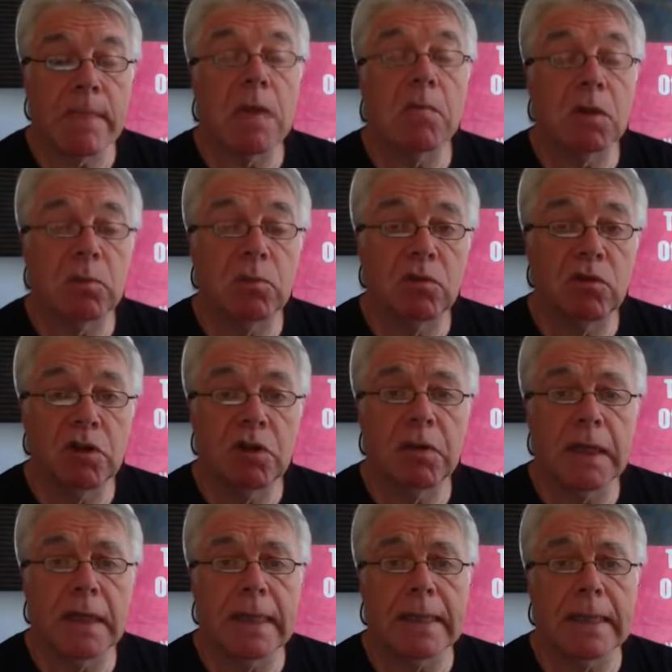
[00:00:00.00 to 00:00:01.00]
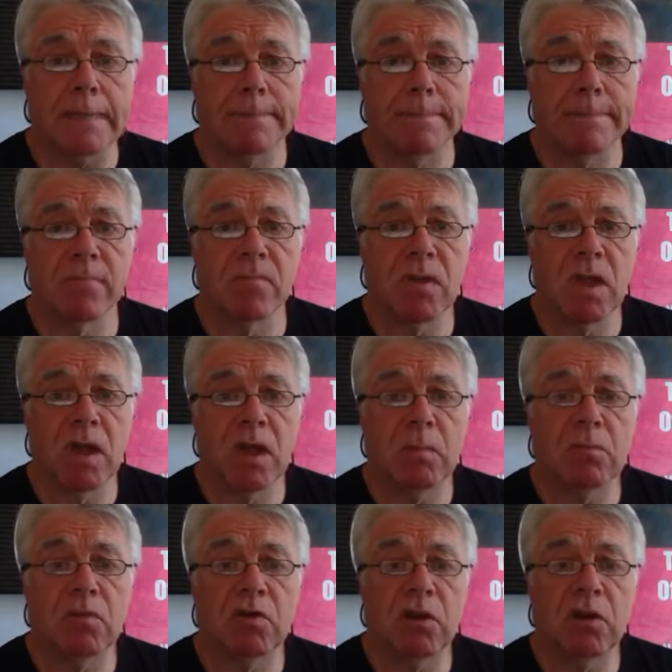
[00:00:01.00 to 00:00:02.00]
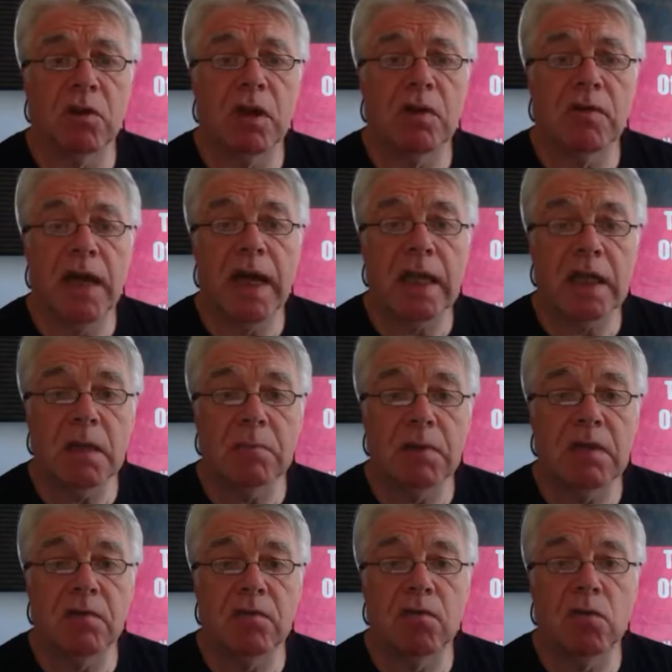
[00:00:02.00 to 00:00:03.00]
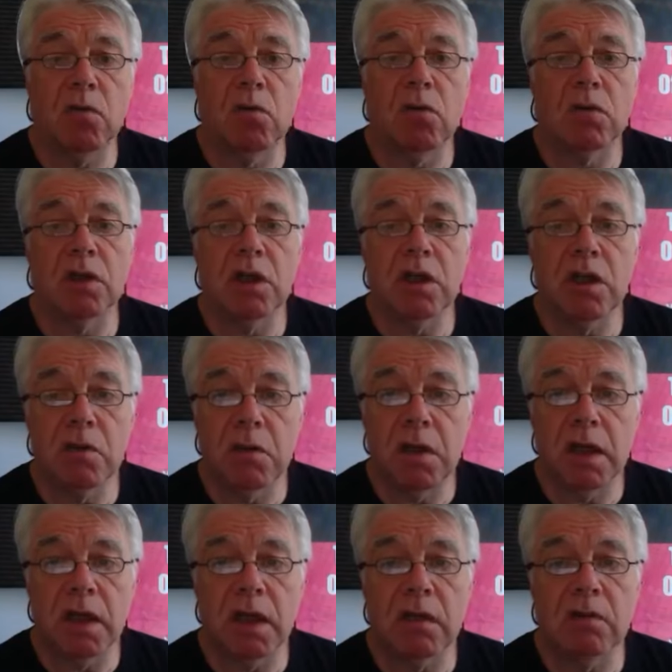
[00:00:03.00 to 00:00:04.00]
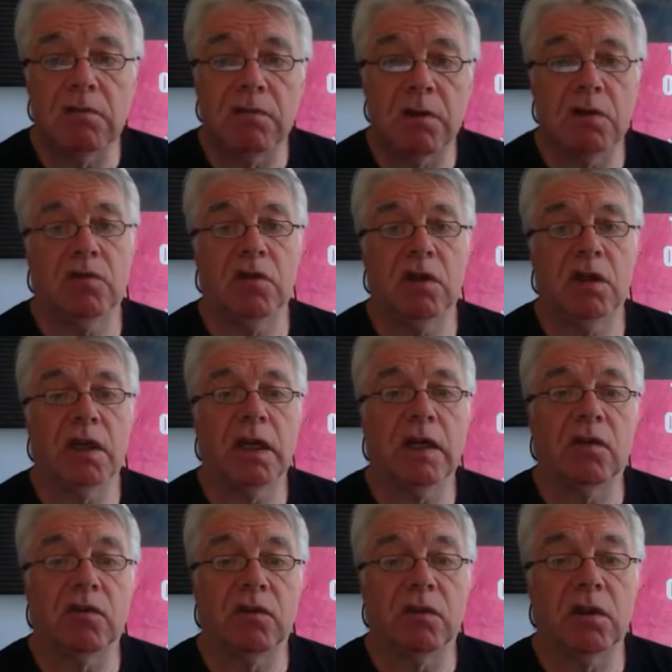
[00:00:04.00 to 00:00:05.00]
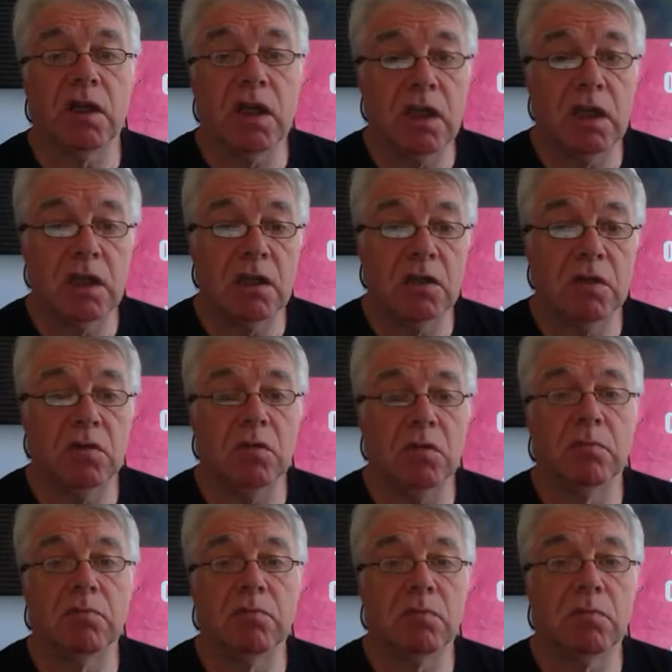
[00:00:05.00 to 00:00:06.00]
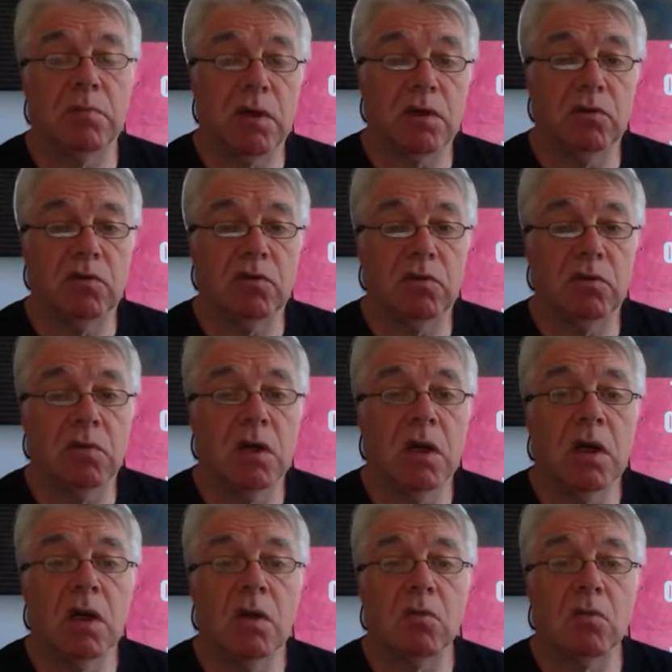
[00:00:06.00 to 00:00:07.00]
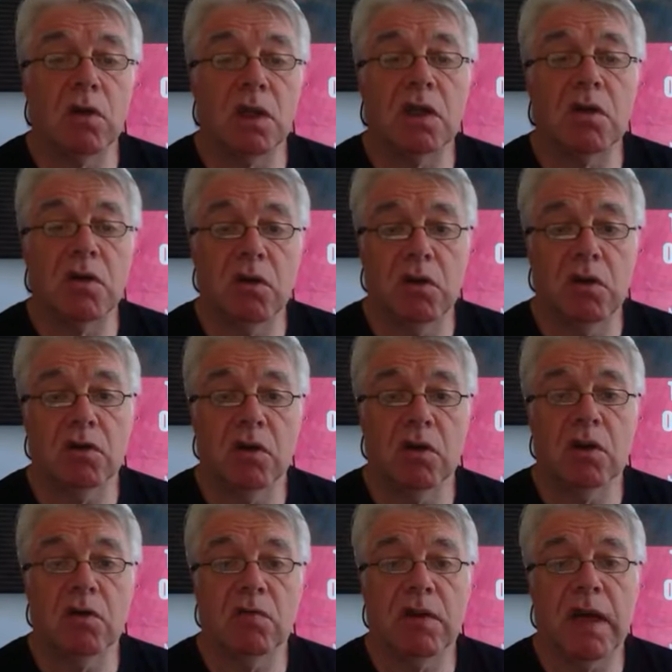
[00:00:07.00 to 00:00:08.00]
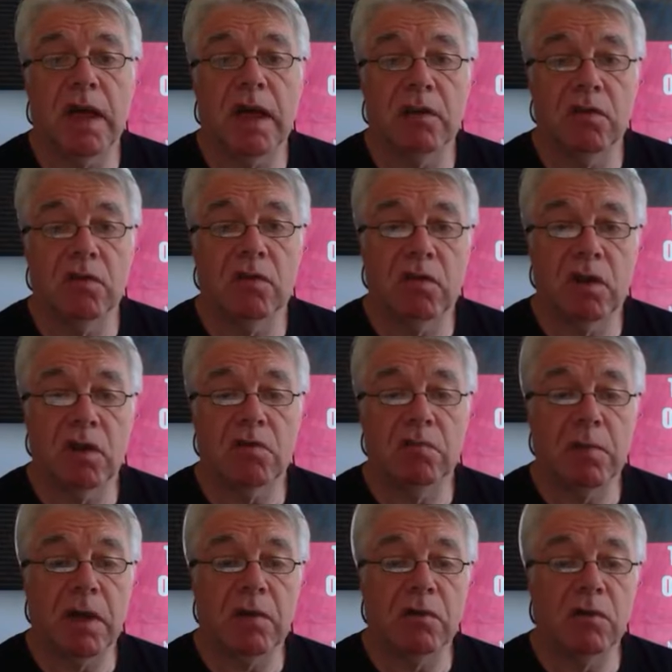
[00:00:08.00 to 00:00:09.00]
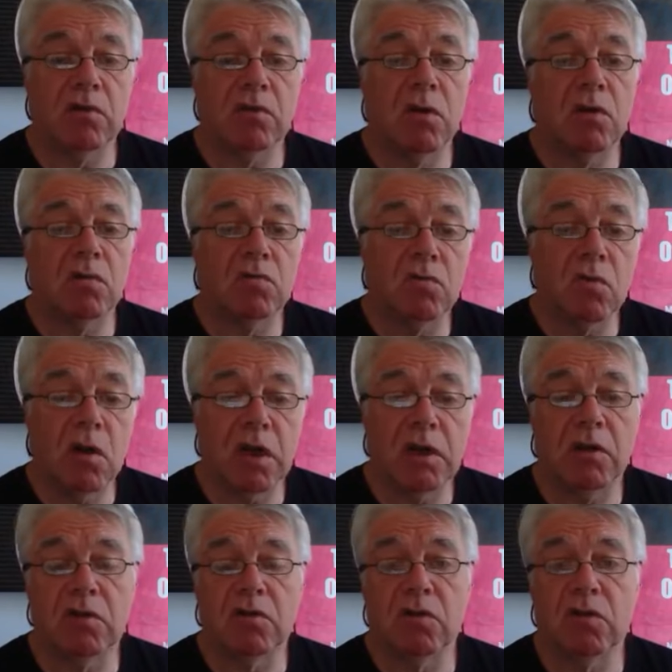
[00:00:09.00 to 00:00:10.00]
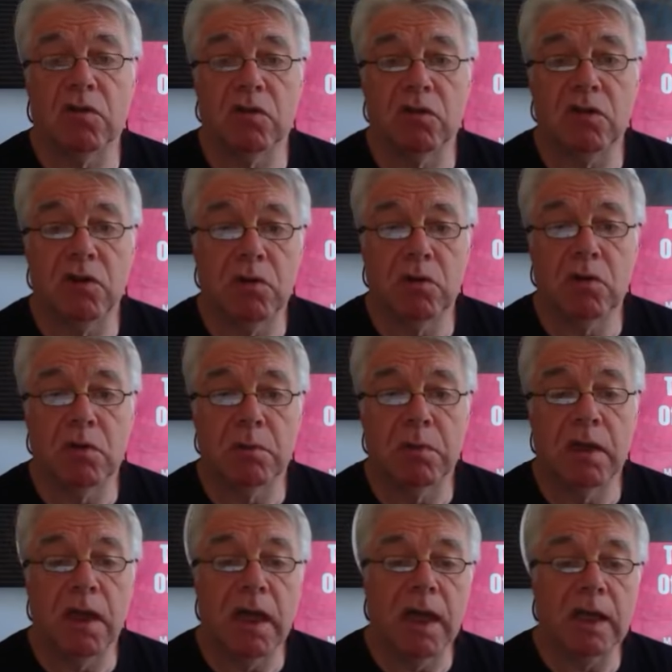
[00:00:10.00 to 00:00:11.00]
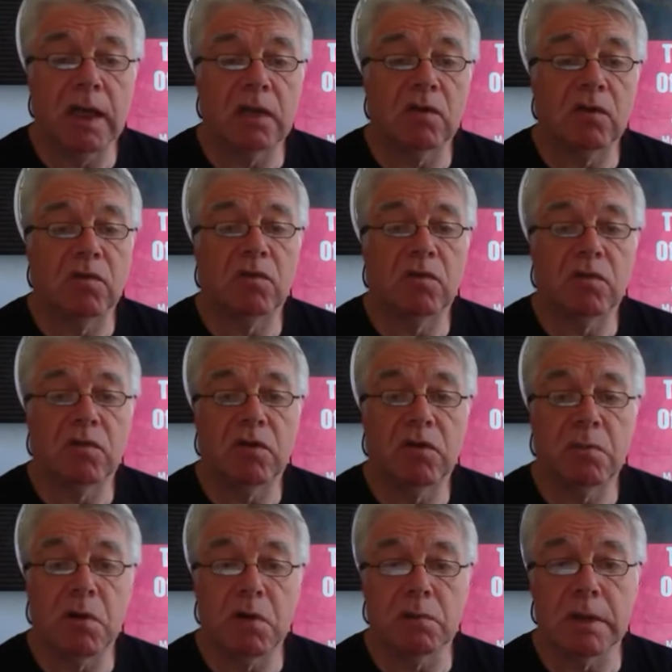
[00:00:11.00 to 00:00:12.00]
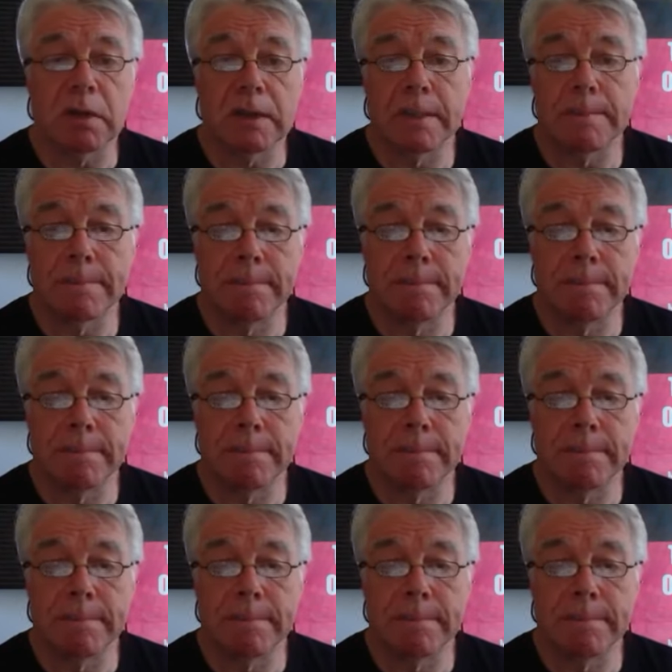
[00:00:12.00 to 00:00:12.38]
Well, it was the UK. So if it hadn't been for the UK voting against an EU proposal, we could have had safe barriers right across Europe at this very moment.